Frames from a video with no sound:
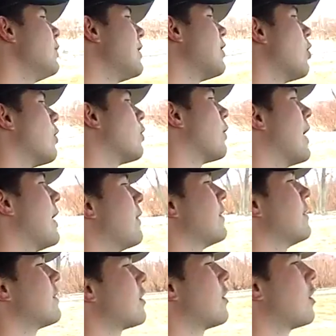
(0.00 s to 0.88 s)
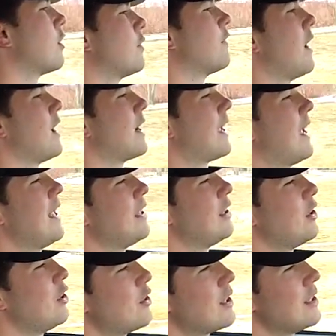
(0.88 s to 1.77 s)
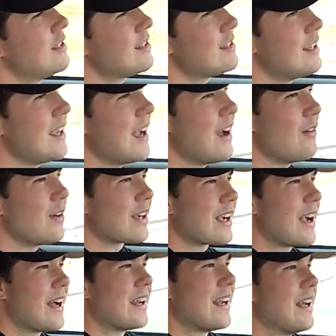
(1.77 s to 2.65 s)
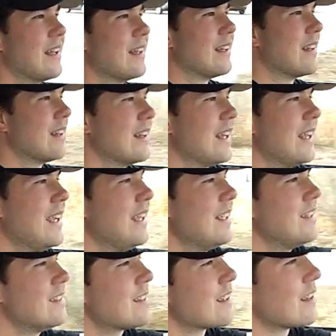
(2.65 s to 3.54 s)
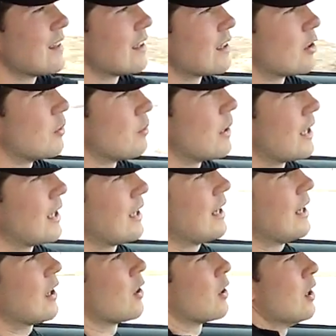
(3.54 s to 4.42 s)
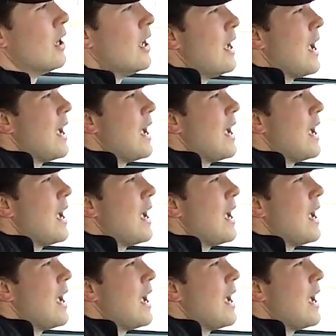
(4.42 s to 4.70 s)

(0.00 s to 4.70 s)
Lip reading: we go around this curve, again, you can see how it kind of leans a little bit here.